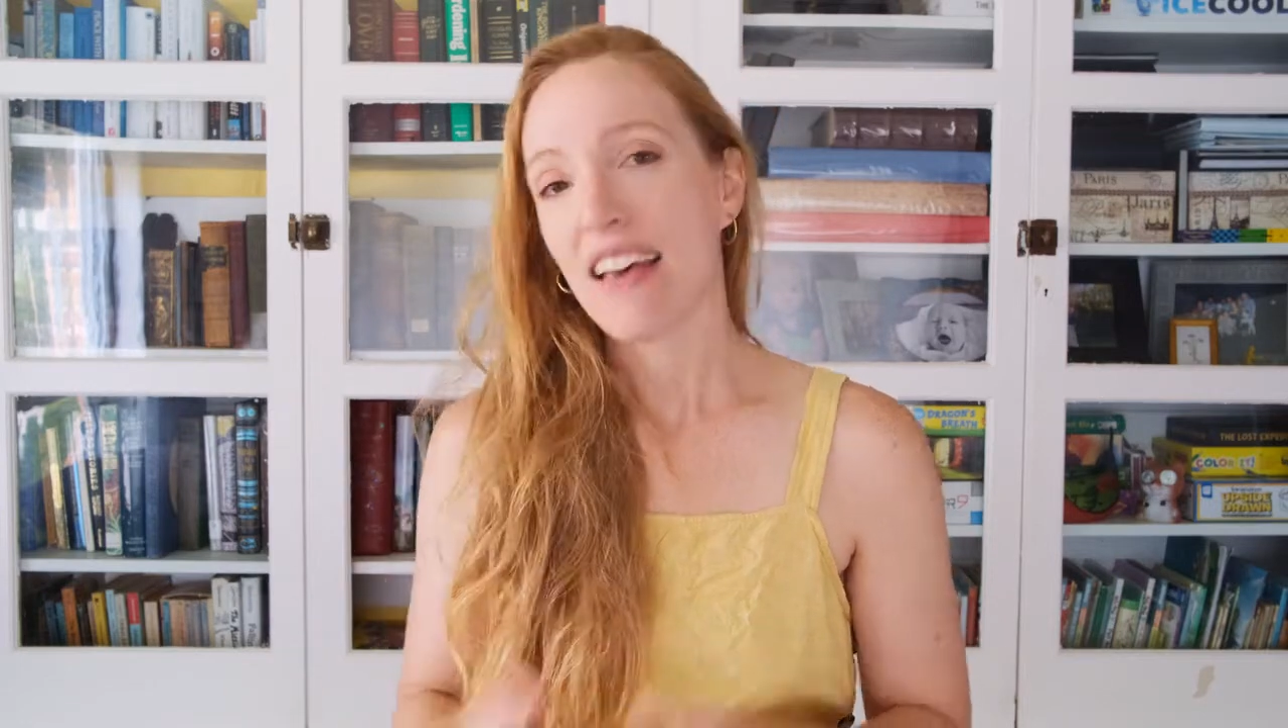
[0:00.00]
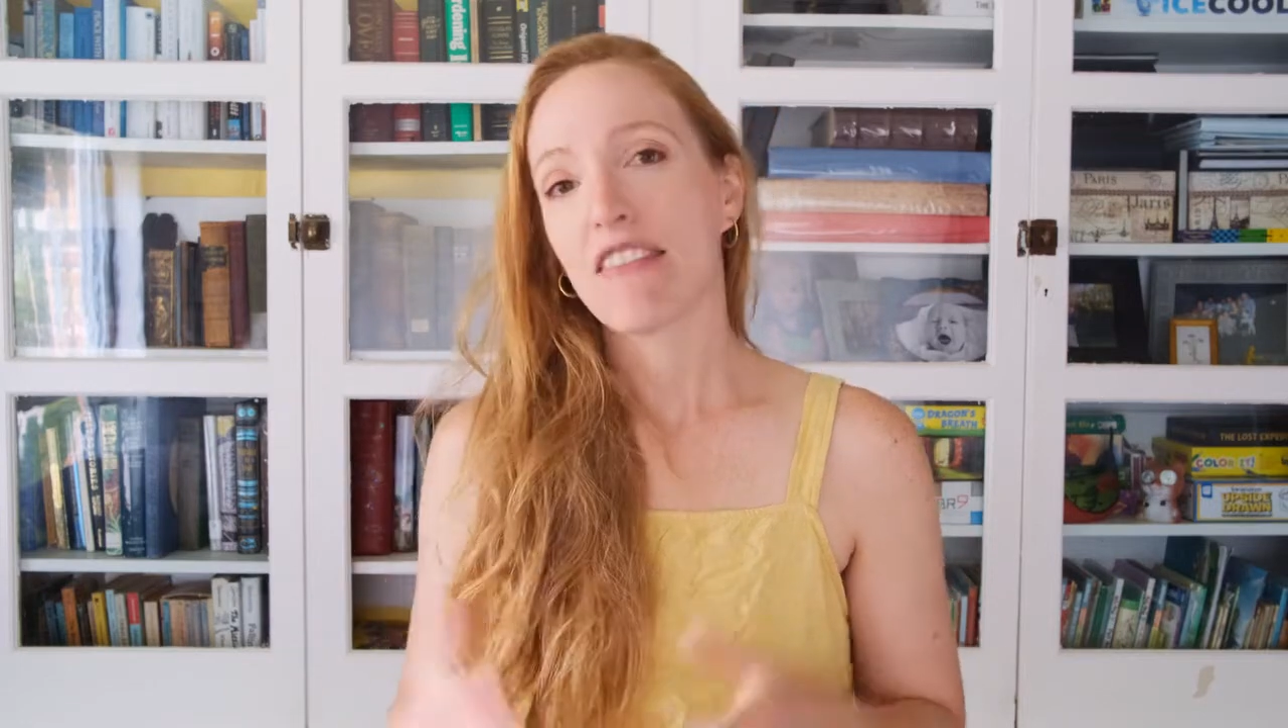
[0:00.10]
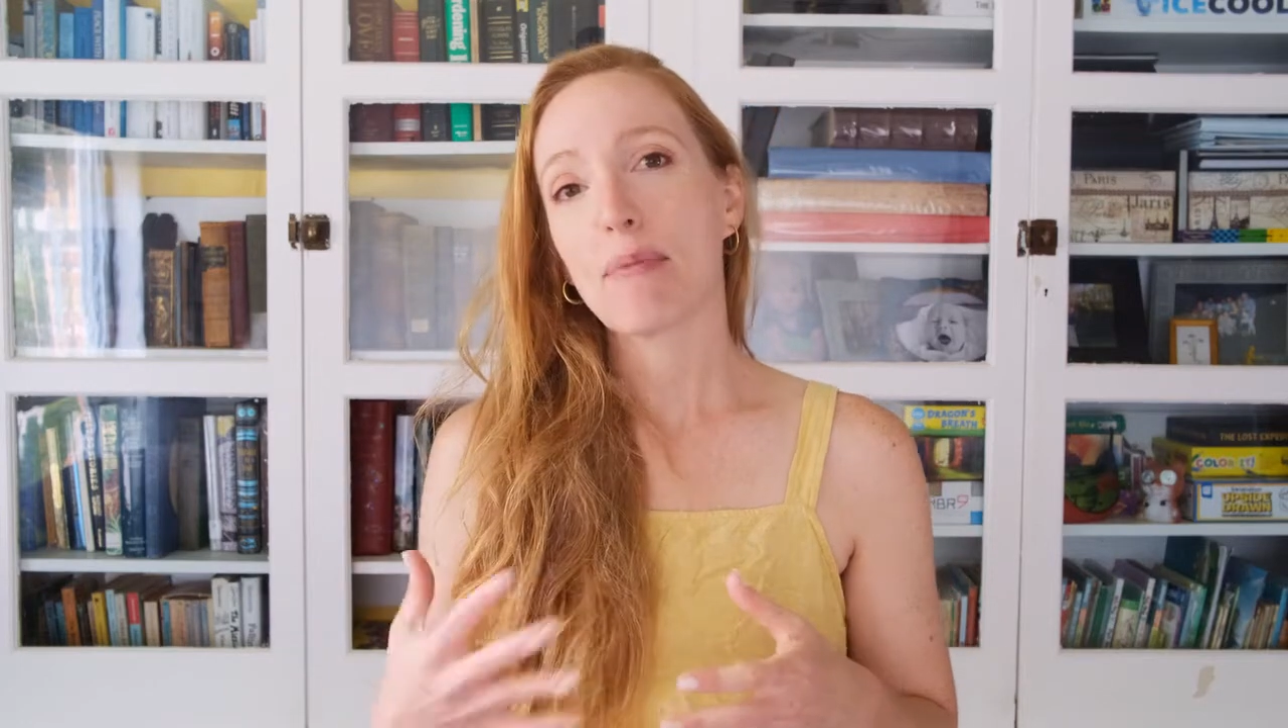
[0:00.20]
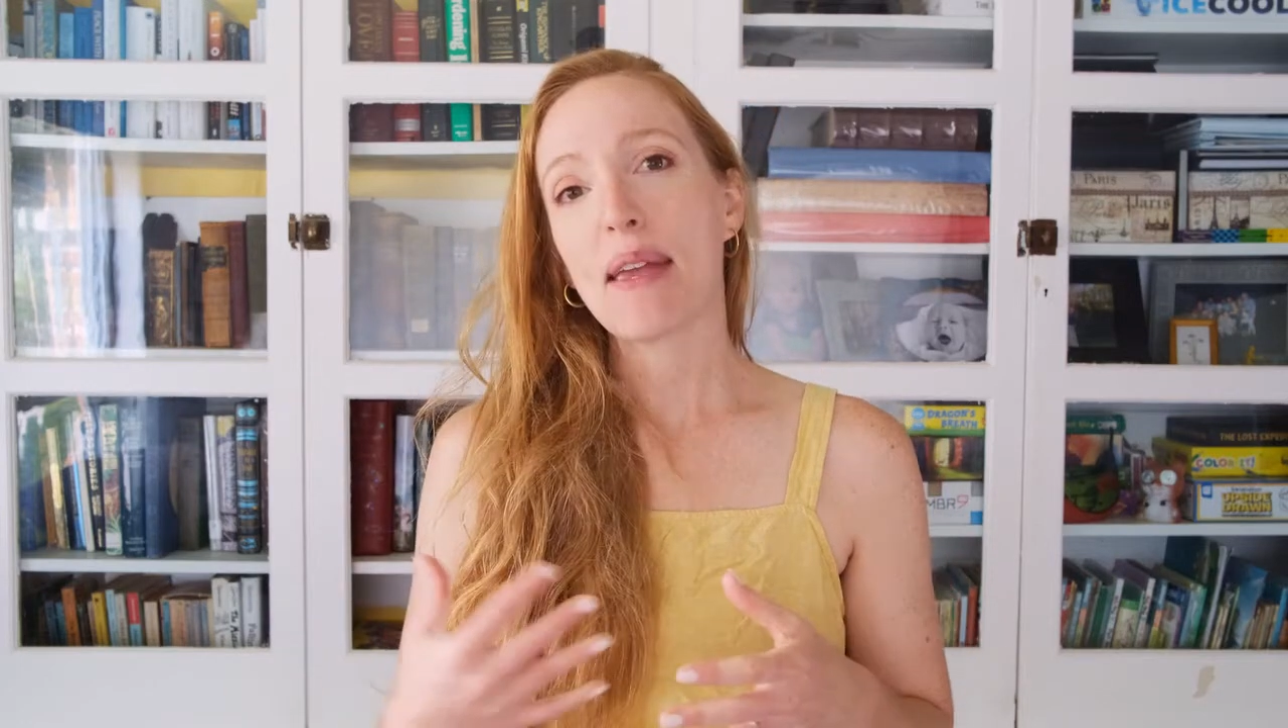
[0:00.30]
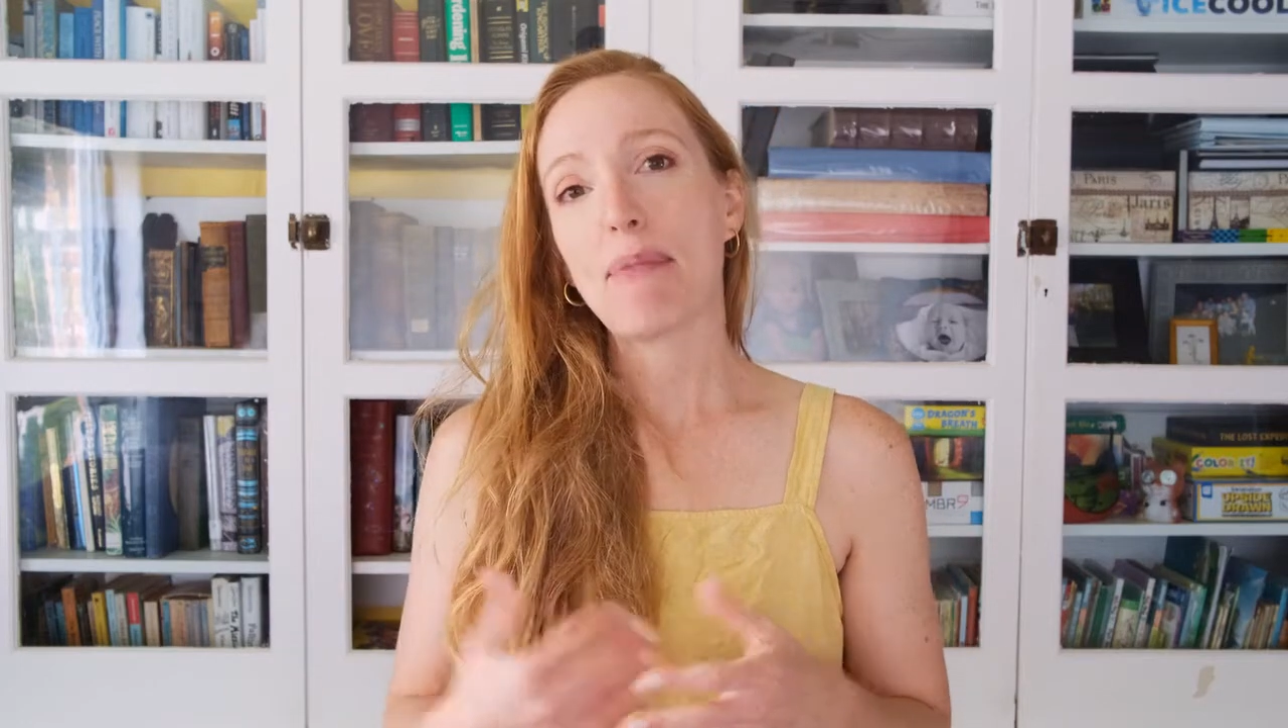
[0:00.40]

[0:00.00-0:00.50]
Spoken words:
For me